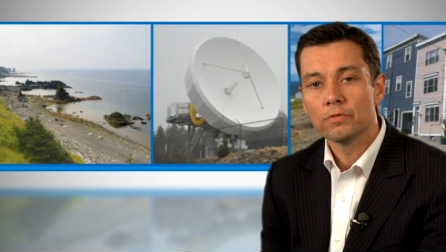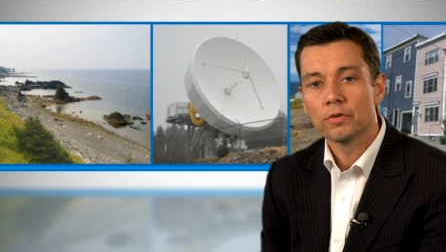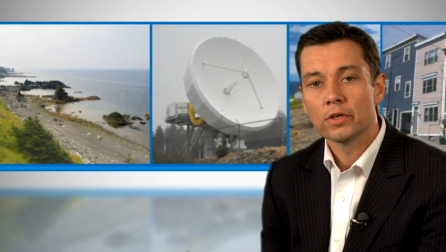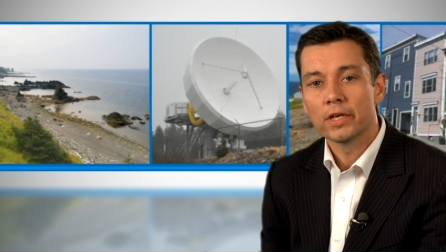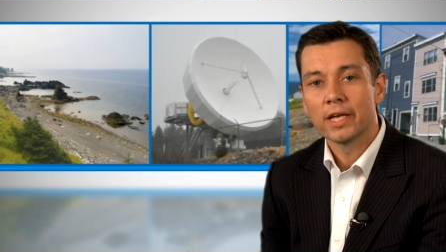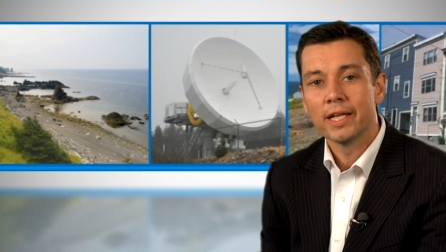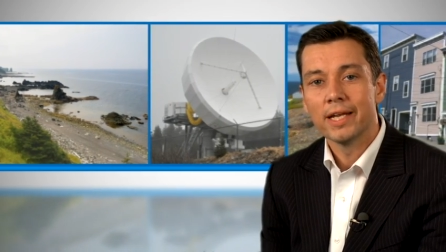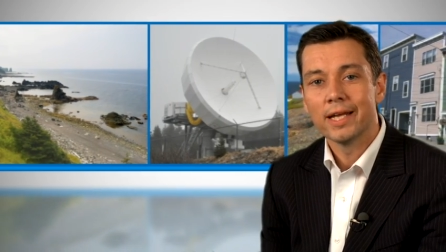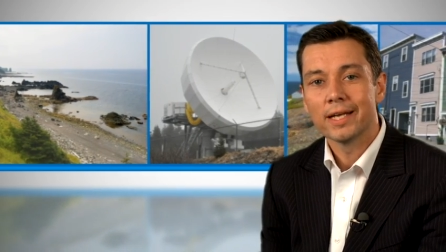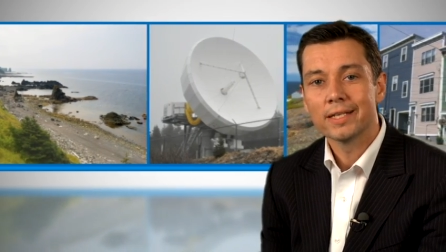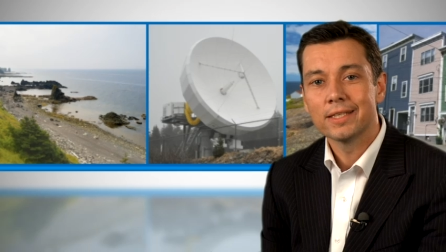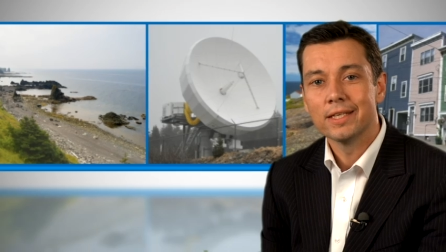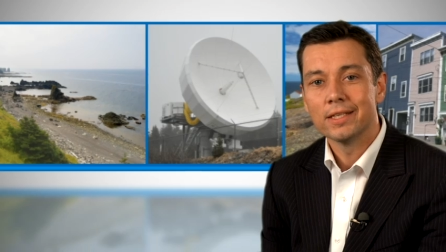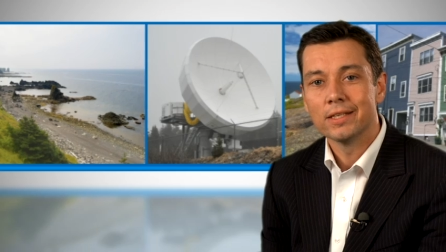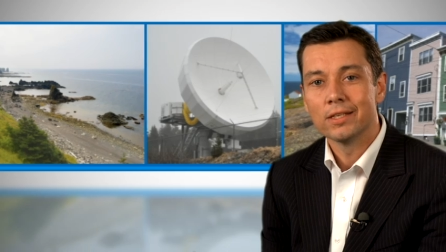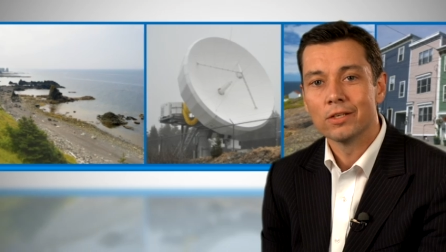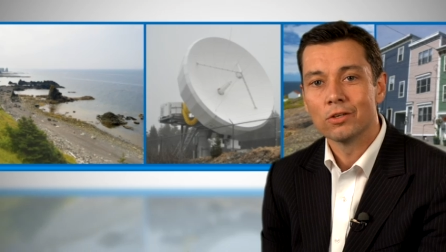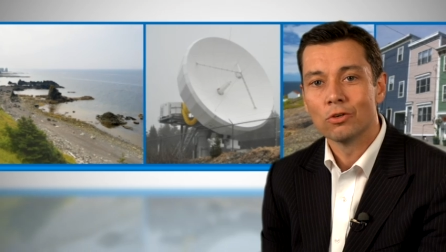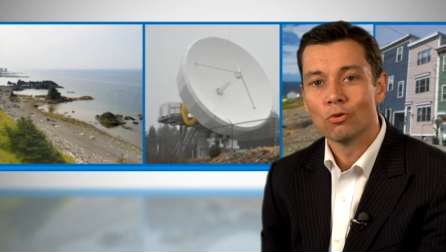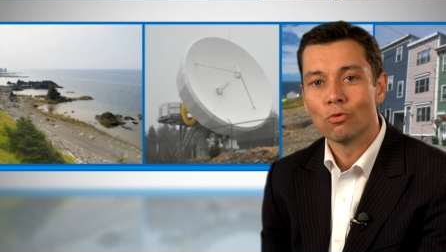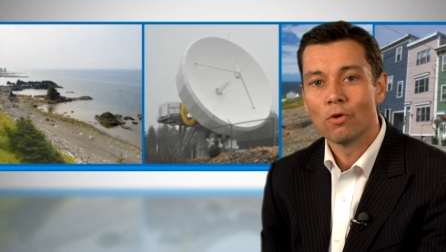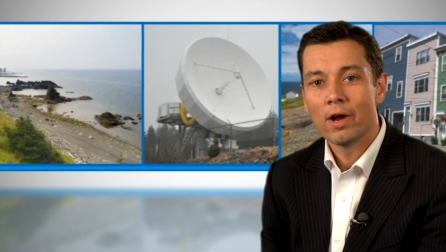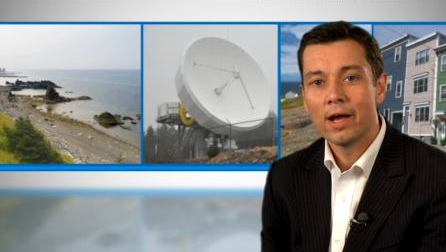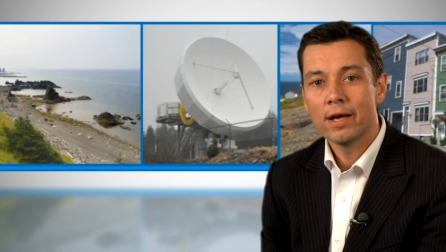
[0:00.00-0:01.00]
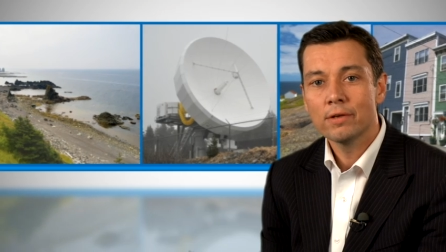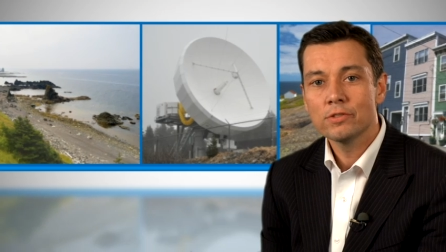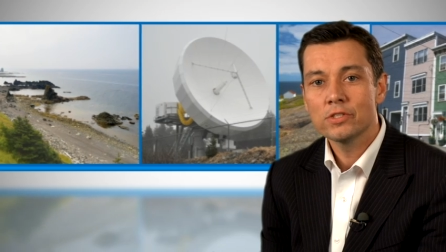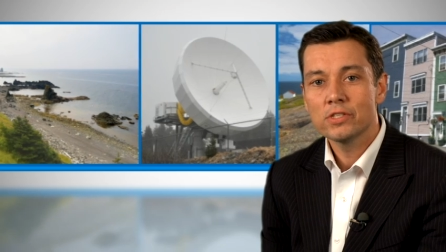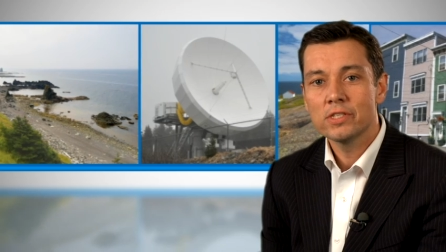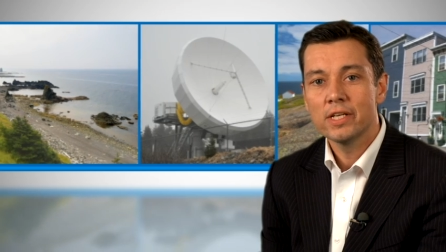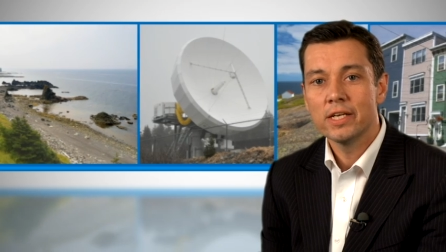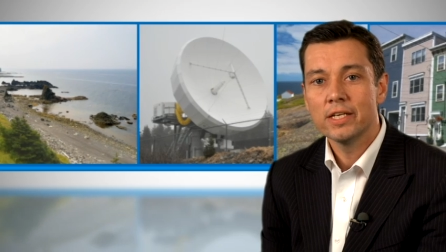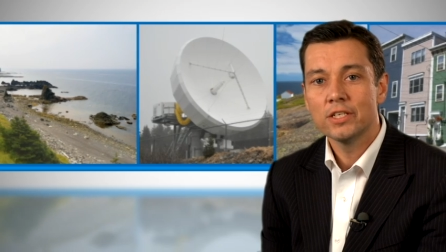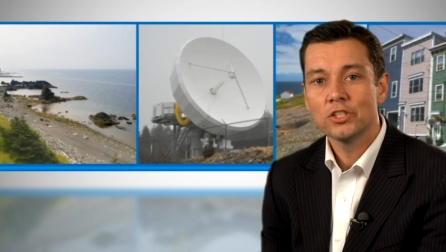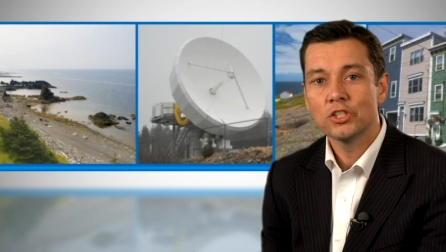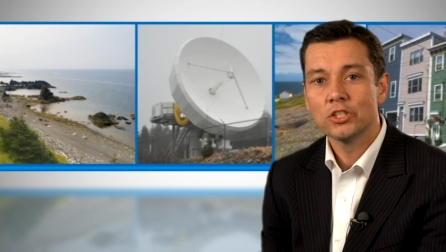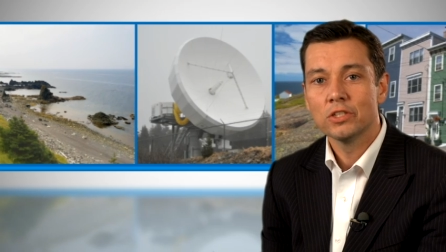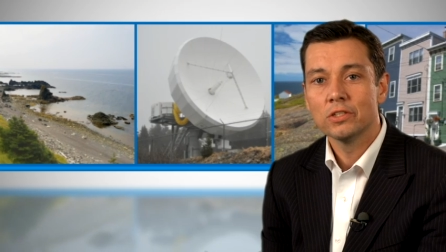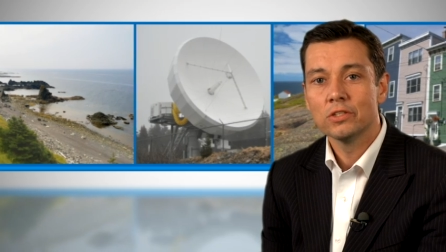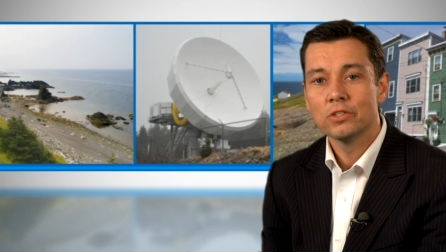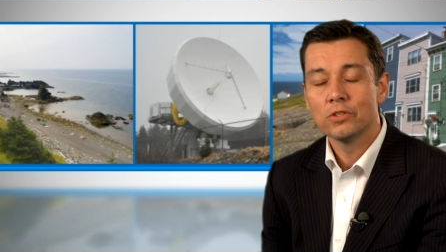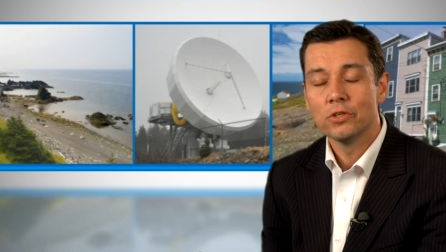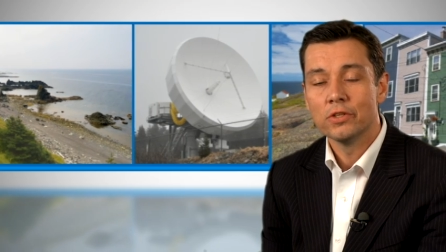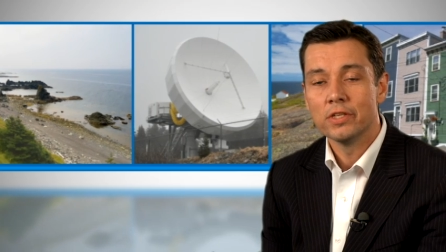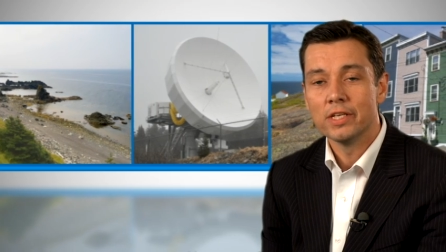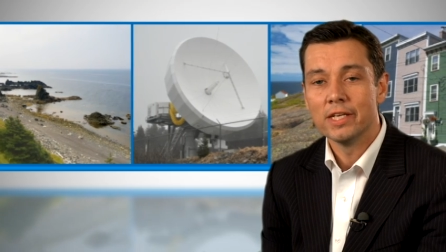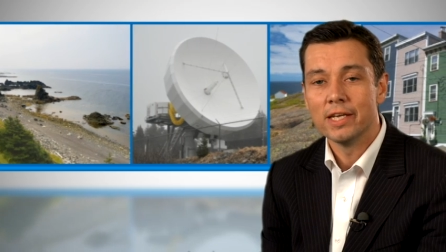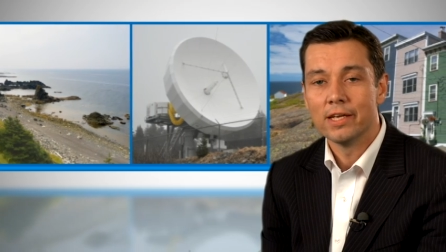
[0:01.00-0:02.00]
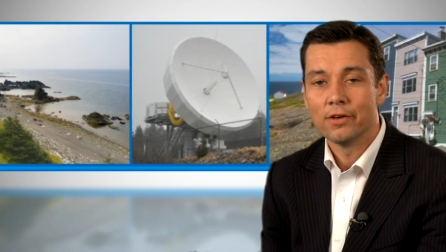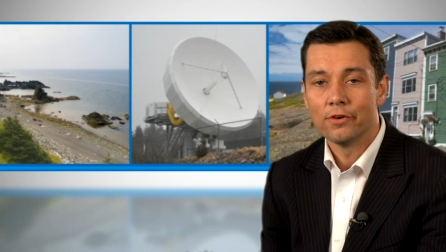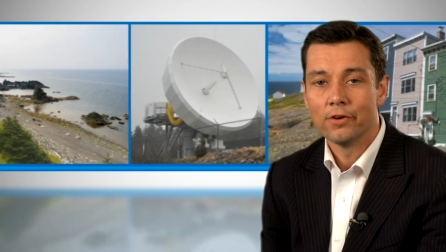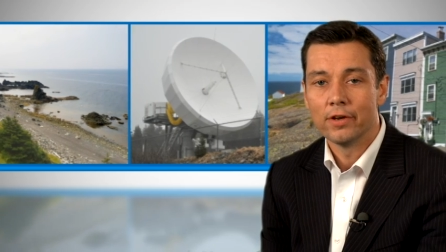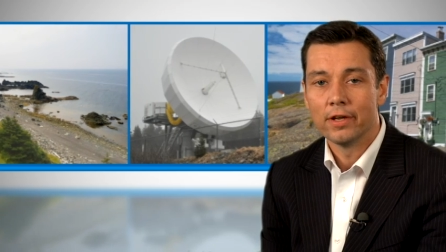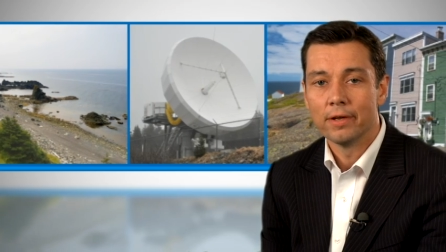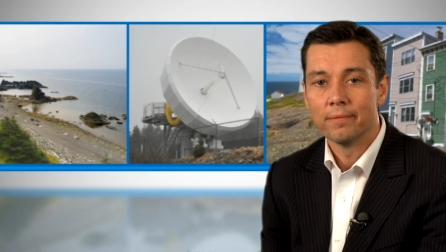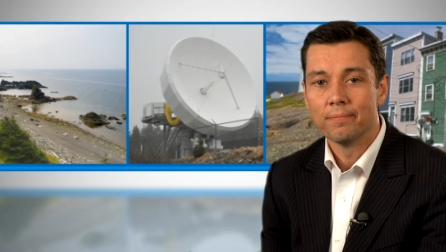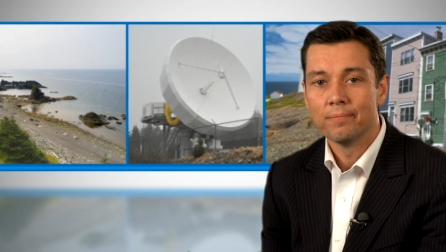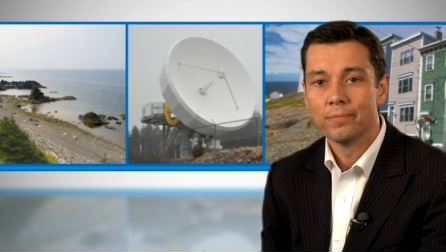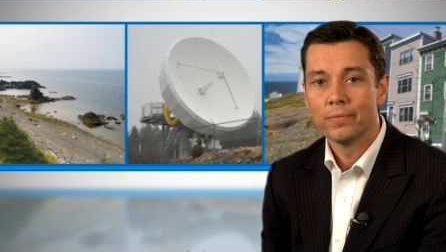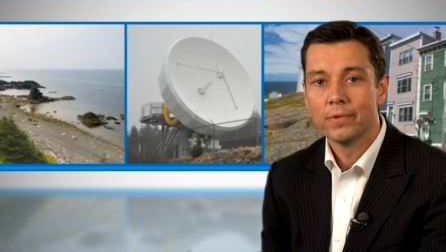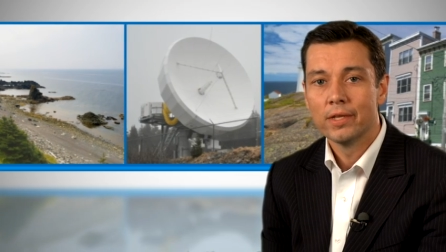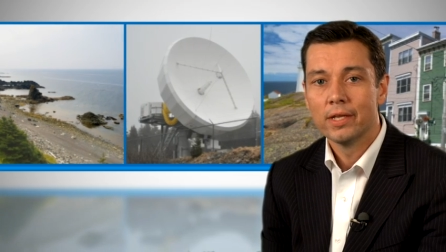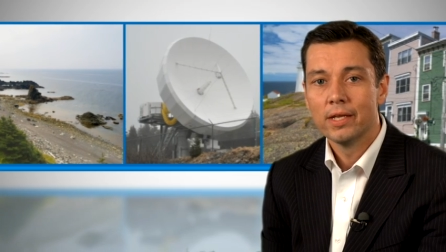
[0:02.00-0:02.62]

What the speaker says: for connecting the ground station to the internet,